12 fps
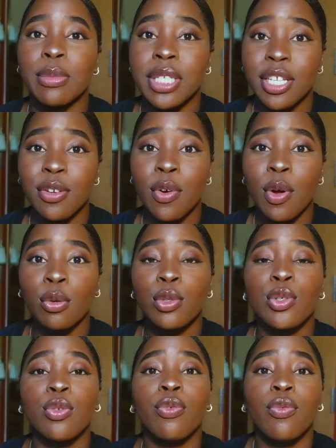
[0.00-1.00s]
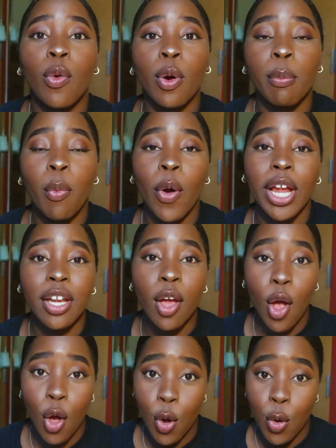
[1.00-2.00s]
0 to
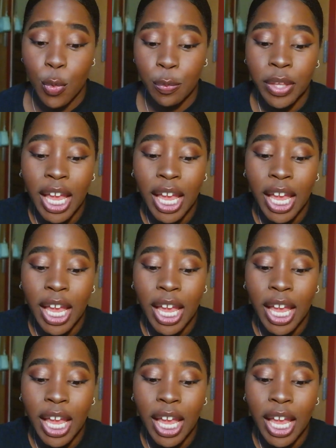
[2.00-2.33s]
4.0.